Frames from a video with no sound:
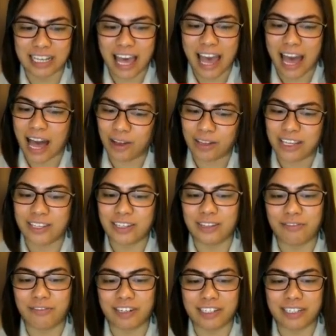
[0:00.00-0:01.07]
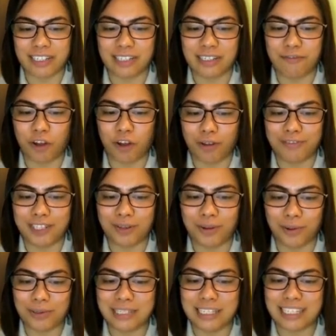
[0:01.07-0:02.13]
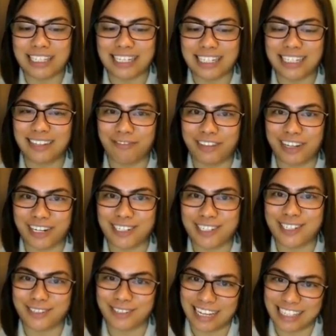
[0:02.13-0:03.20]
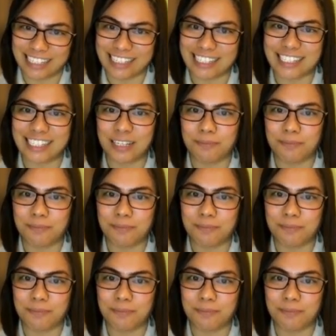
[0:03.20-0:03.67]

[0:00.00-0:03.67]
How can universities evolve to hold the attention of their students?